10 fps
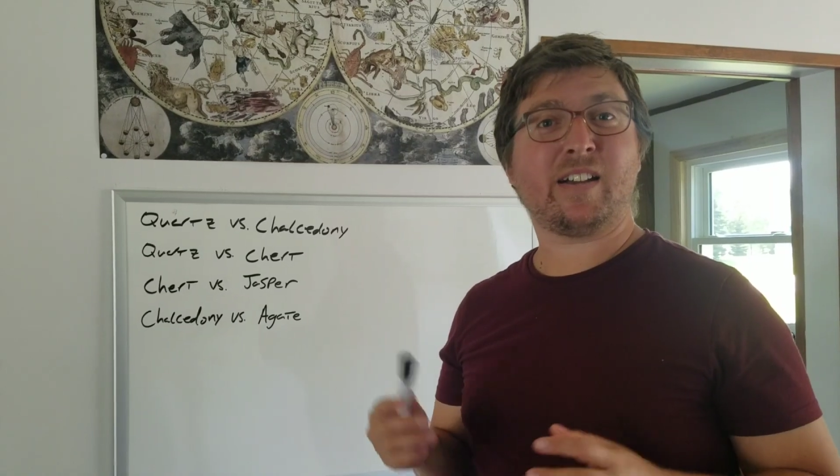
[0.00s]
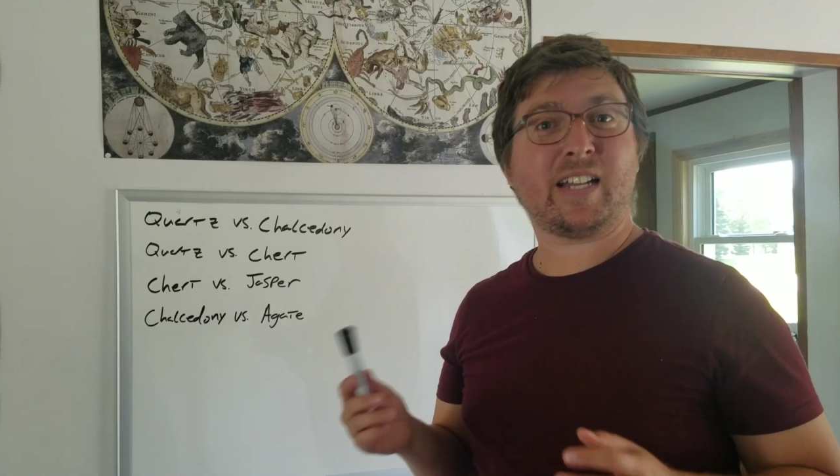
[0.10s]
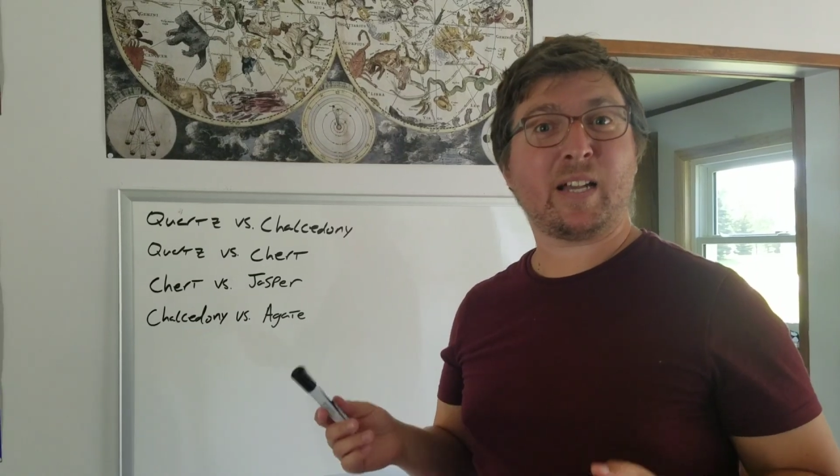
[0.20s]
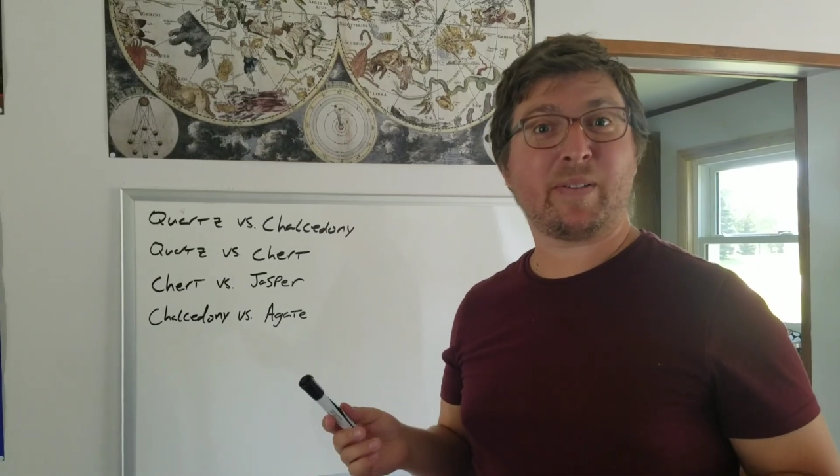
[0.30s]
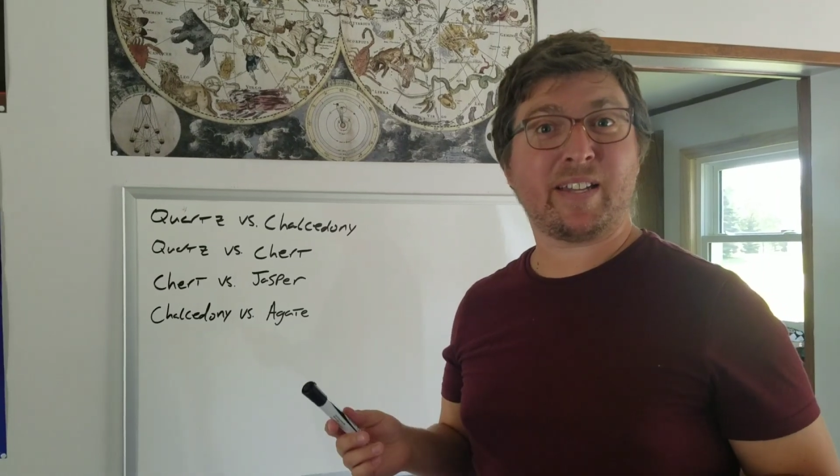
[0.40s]

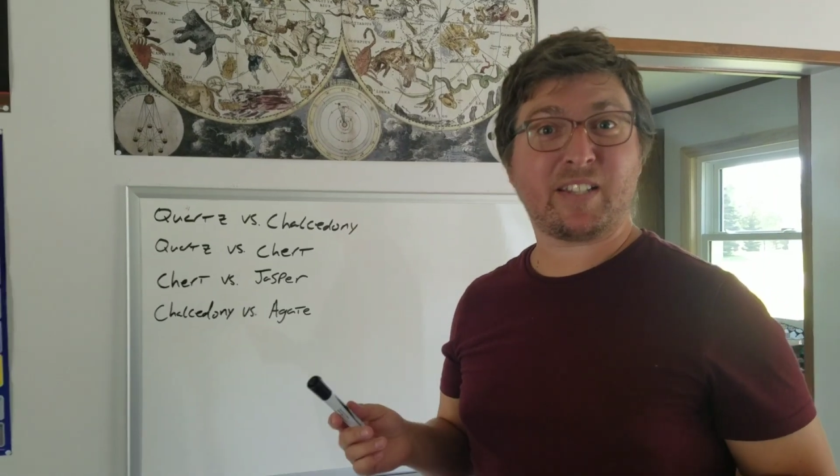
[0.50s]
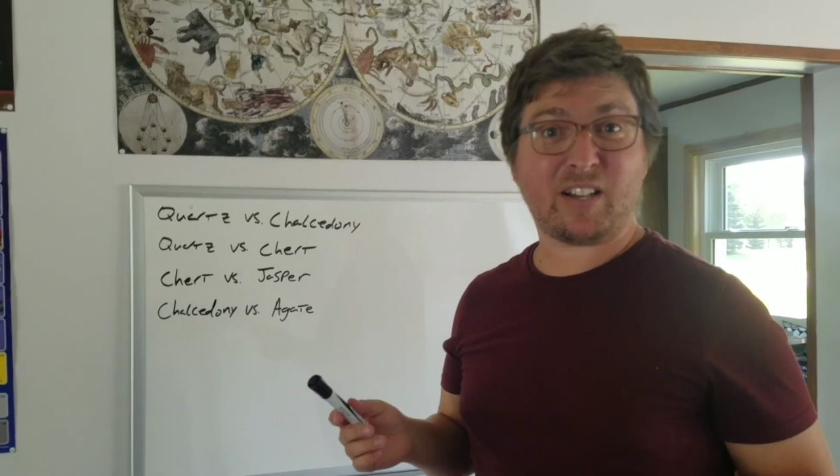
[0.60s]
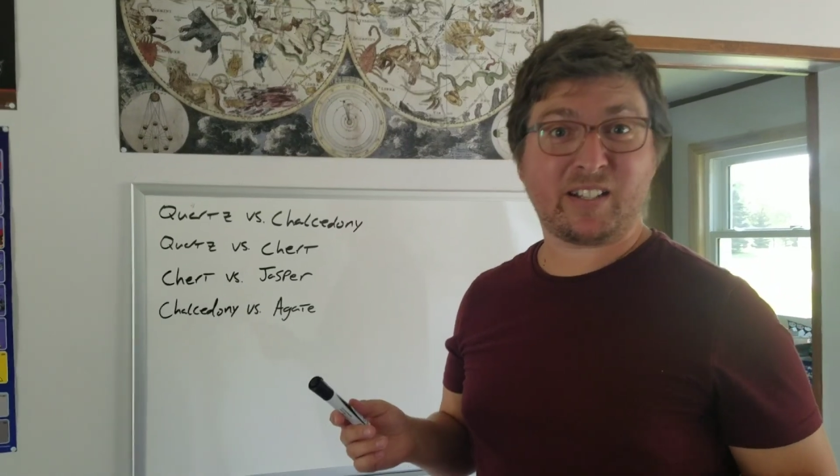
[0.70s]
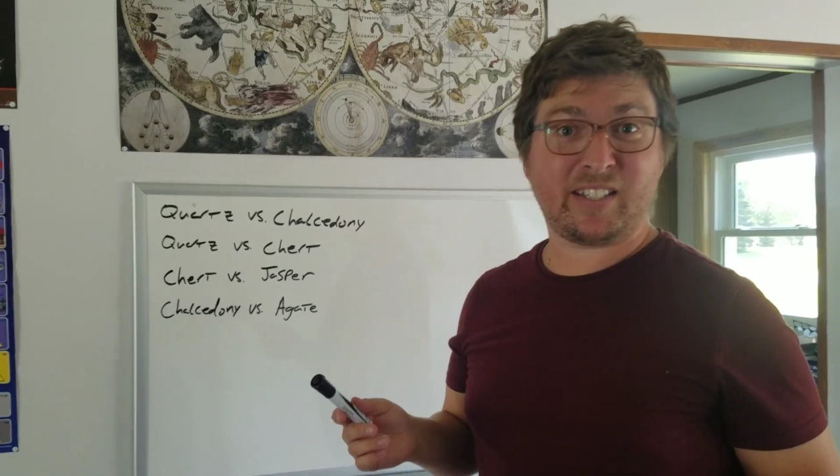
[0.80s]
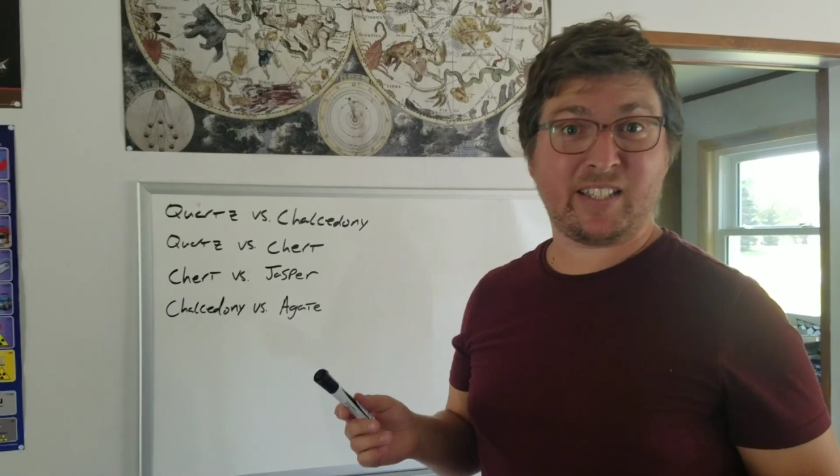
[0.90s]
I'm going to
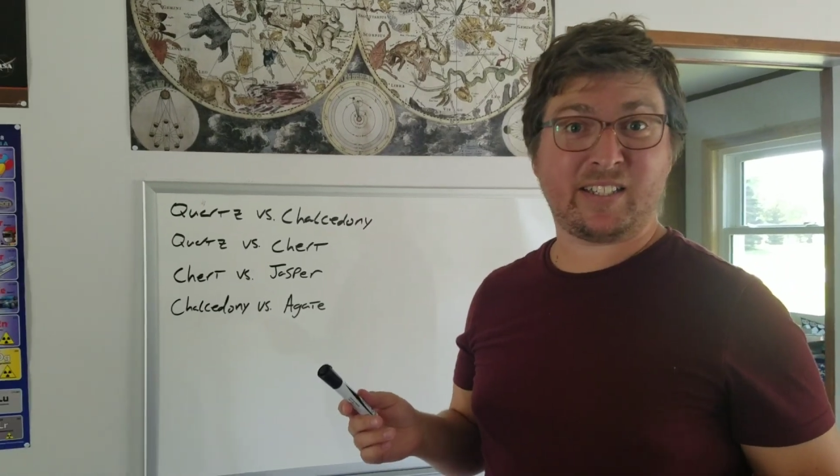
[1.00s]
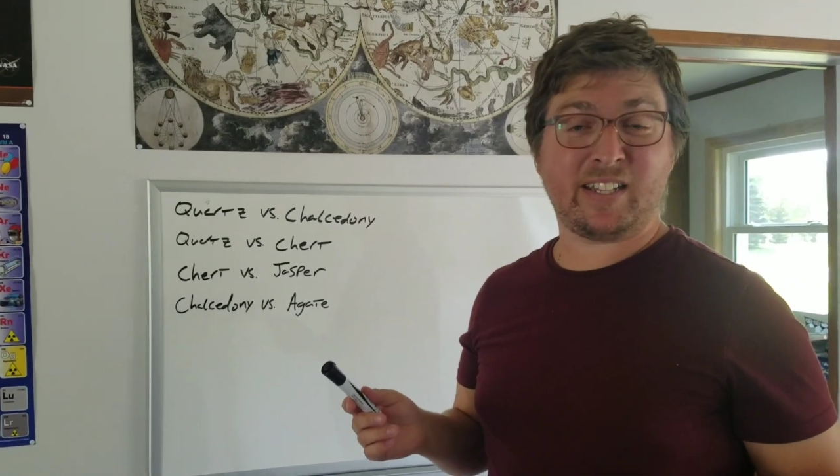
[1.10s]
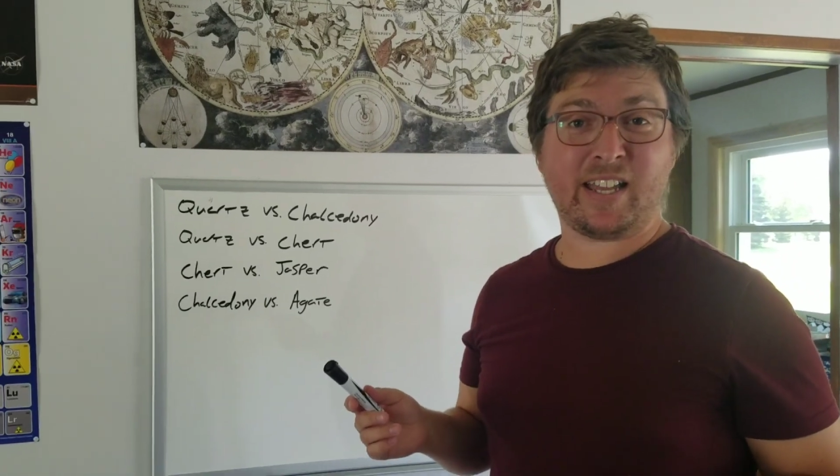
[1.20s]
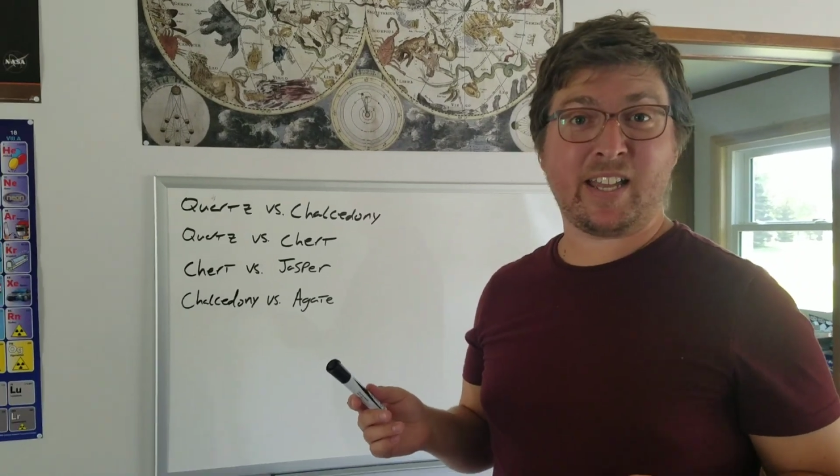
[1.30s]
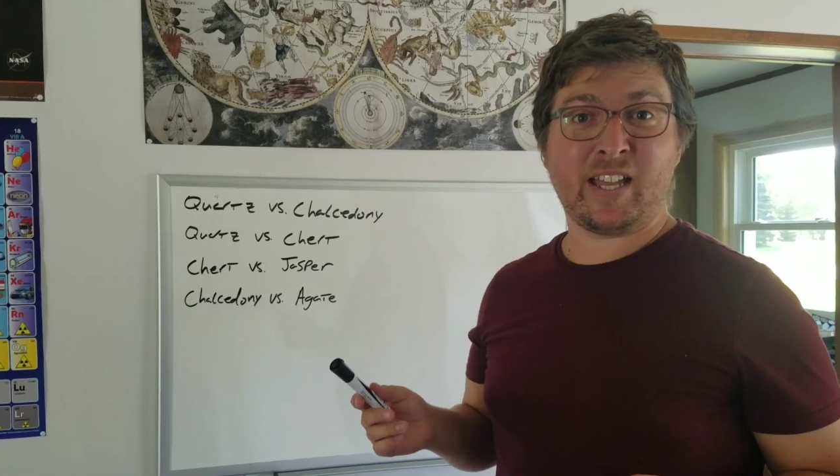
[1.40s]
talk to you
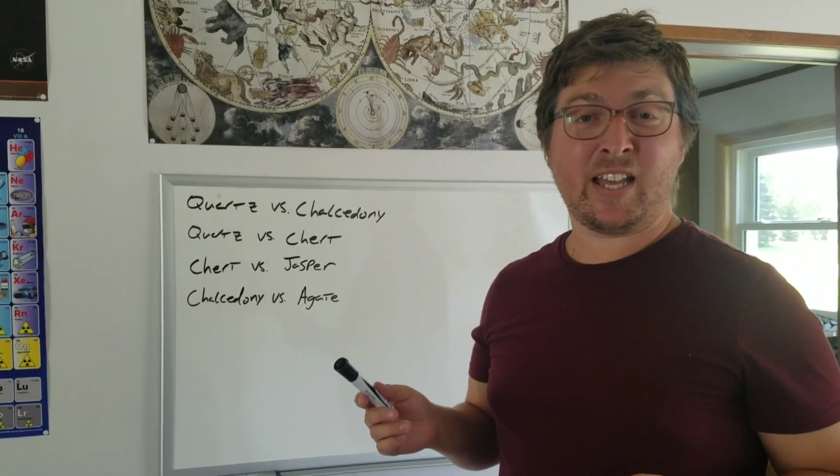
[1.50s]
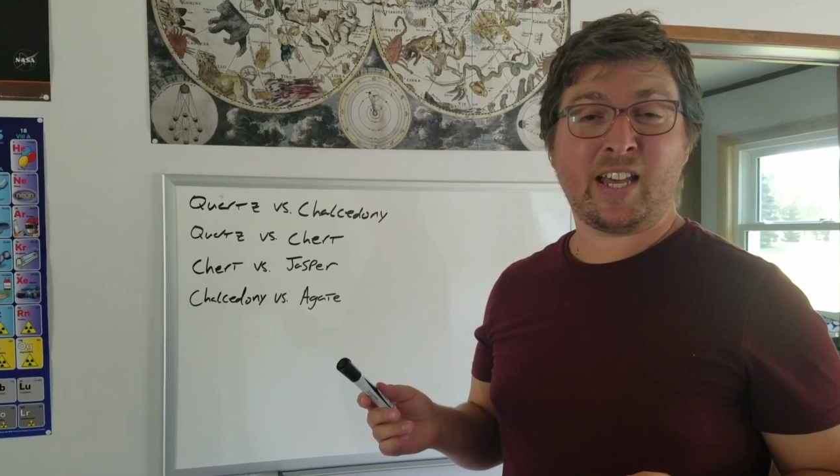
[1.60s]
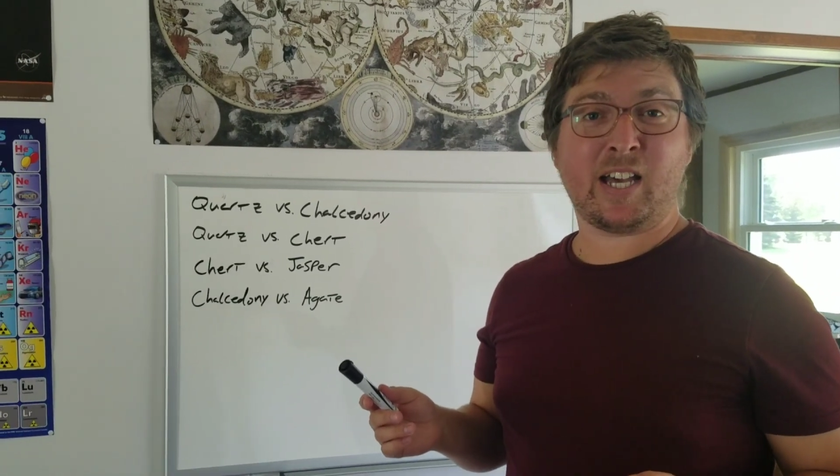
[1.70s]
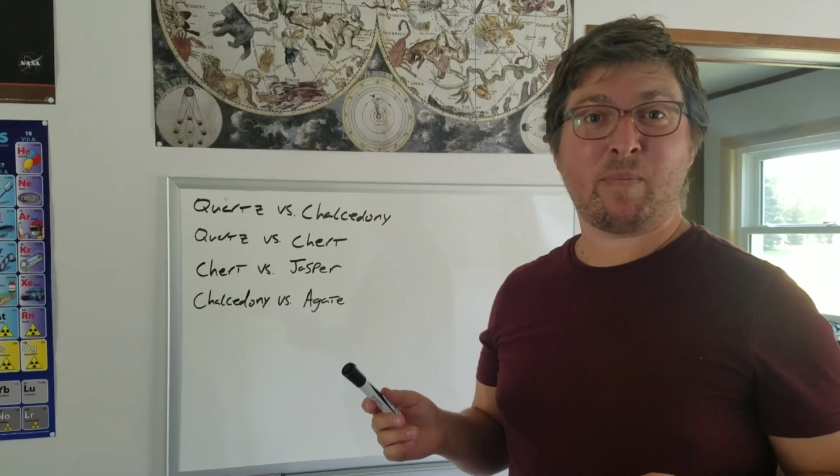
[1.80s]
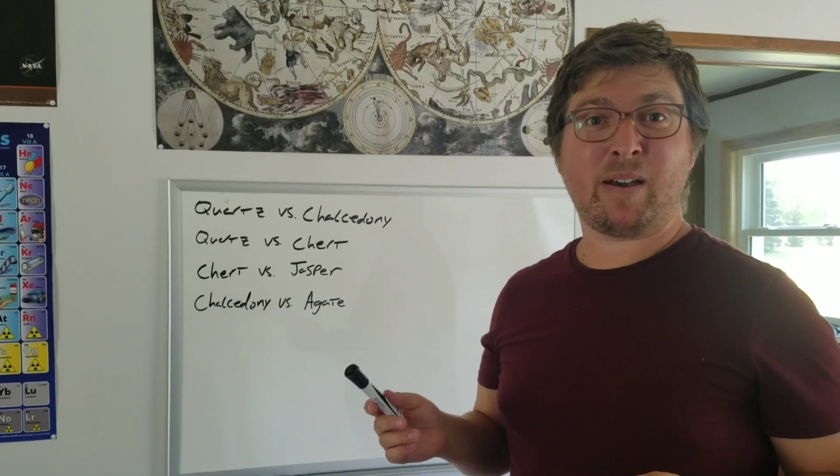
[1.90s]
today
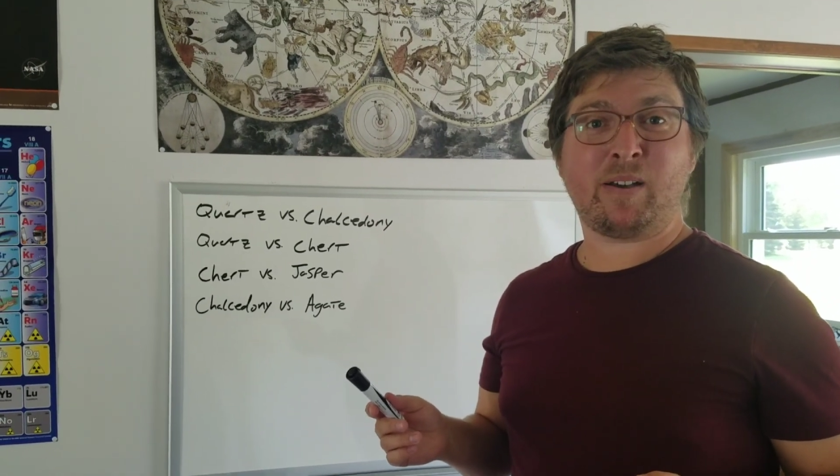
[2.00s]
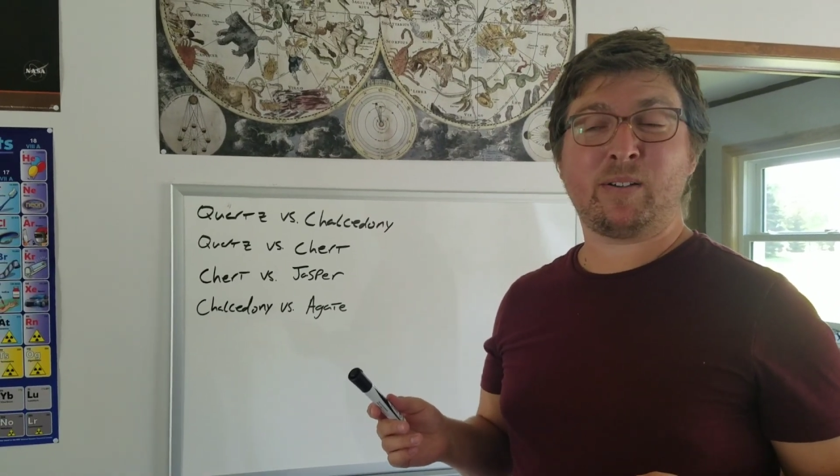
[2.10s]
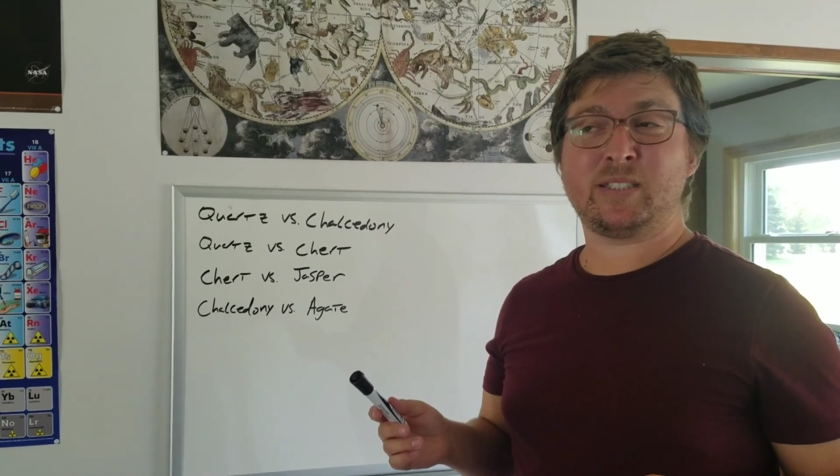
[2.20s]
about